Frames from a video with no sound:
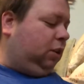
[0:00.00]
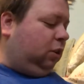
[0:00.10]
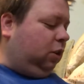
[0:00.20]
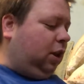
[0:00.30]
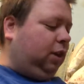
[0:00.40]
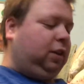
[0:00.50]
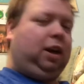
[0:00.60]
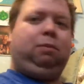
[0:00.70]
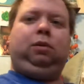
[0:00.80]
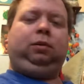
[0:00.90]
do the next
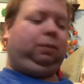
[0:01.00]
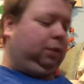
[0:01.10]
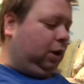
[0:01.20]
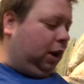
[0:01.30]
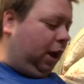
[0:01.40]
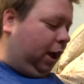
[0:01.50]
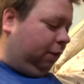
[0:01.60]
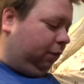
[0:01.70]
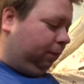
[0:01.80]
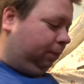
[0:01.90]
animal that I have.
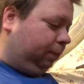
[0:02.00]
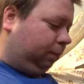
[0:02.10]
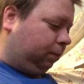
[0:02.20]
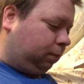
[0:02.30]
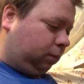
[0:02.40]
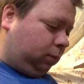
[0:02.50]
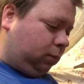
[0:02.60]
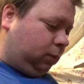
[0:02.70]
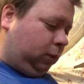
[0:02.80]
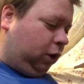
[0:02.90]

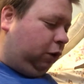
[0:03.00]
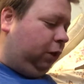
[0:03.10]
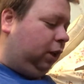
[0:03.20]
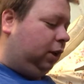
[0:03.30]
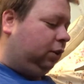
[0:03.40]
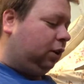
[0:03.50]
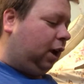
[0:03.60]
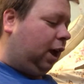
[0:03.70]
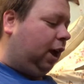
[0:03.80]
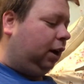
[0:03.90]
Gorillas,
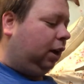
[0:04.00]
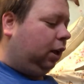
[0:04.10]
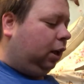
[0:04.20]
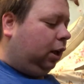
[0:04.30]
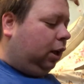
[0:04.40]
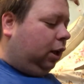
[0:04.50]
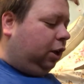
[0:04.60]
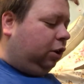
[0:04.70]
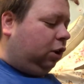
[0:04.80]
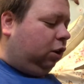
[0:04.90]

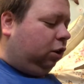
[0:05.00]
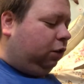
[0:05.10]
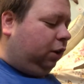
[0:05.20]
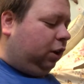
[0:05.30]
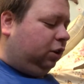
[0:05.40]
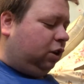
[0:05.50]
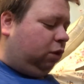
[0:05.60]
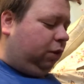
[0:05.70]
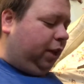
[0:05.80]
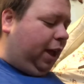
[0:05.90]
gorillas don't
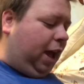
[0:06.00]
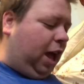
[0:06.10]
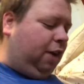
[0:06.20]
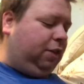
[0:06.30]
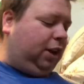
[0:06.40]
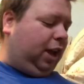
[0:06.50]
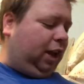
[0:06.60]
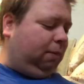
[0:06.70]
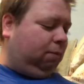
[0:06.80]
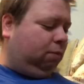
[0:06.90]
really have a
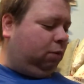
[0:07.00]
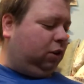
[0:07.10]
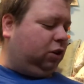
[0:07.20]
name. We just